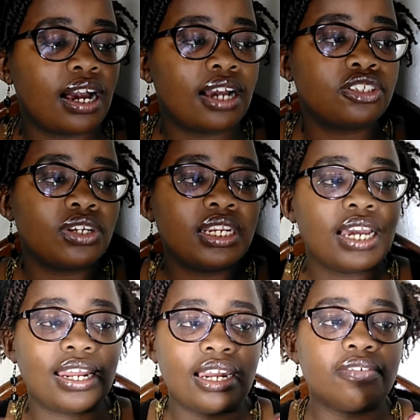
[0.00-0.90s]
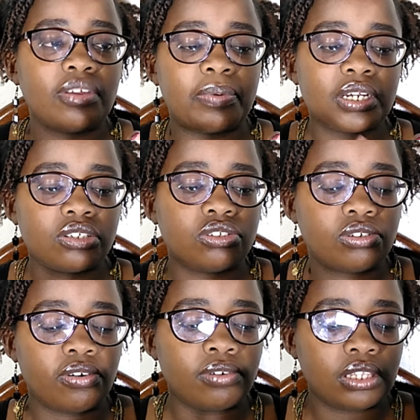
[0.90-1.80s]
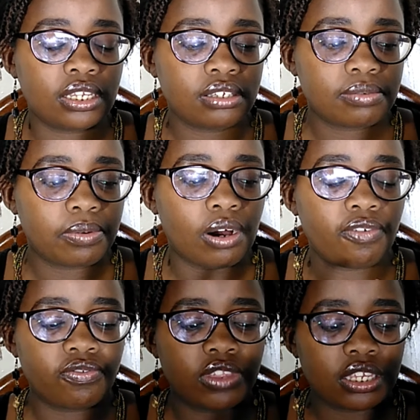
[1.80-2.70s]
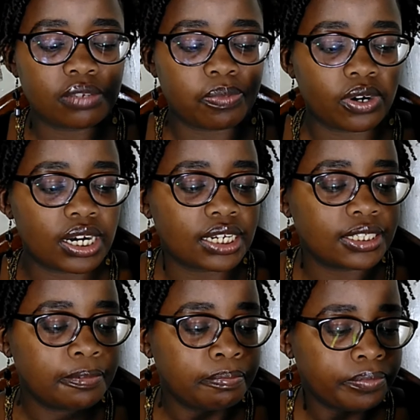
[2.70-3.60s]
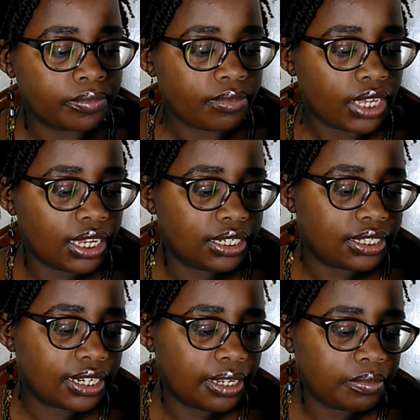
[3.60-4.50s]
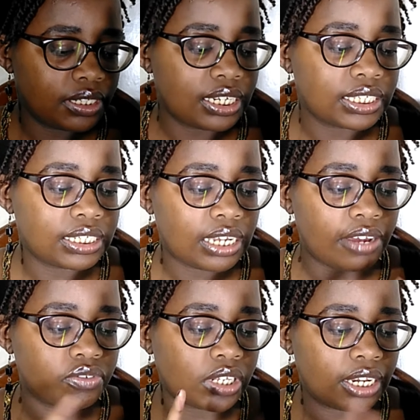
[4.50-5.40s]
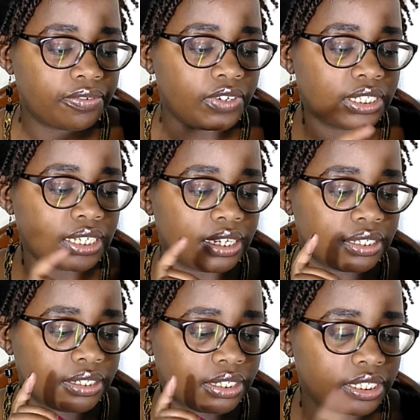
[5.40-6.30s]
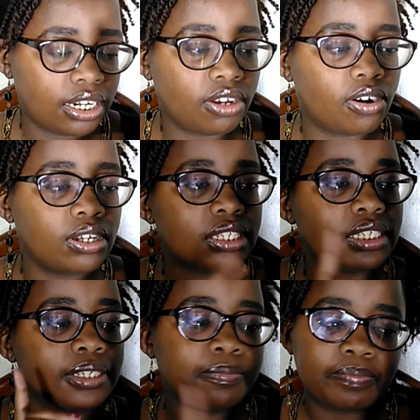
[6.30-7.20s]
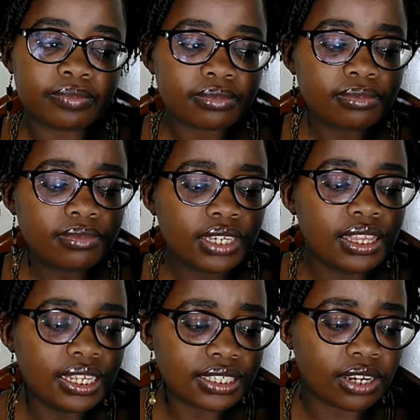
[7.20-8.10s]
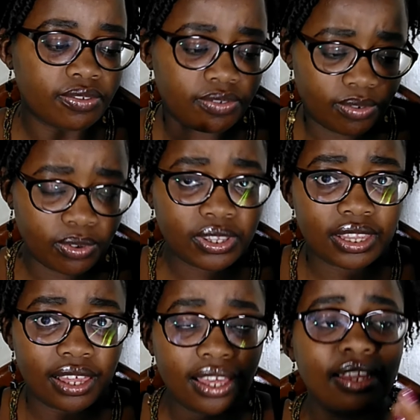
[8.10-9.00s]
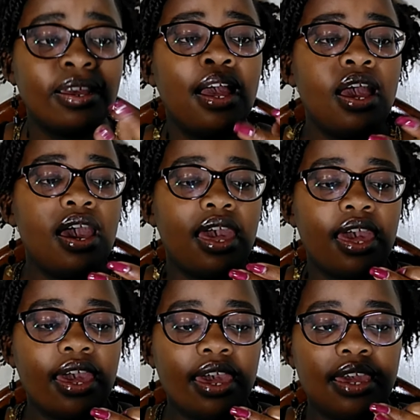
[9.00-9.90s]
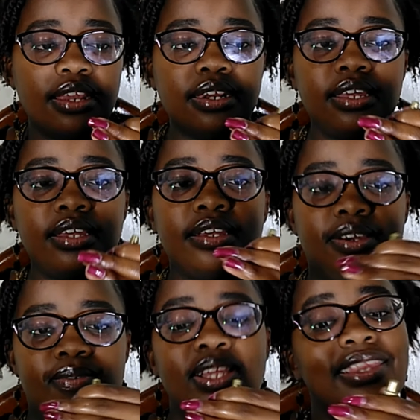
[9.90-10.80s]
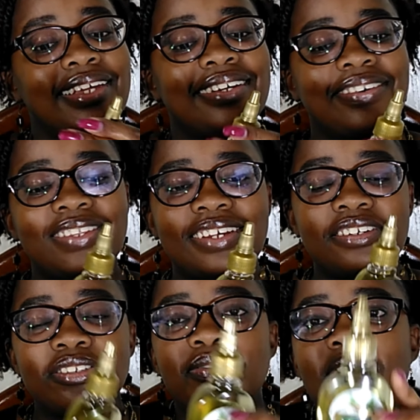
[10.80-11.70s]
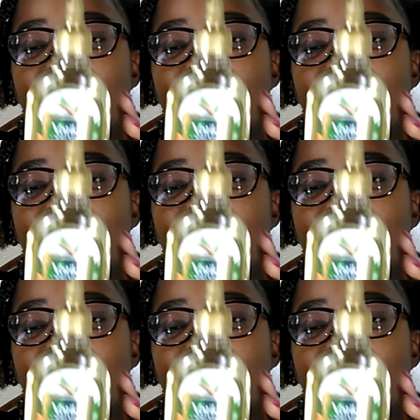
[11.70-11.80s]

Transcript: actually I love the packaging on this product. I did claim it doesn't have sulfate and silicones. That's a good thing. And one thing, the reason why